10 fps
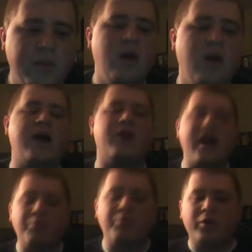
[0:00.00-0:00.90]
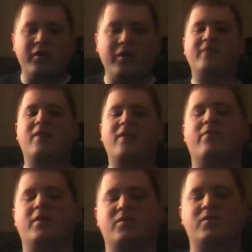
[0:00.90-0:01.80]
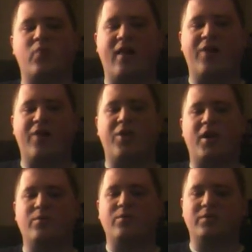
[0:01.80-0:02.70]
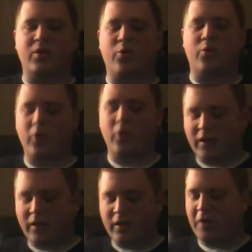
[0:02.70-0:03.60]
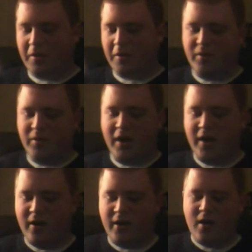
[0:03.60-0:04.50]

I really liked Kevin as well. I thought he was a really fun player.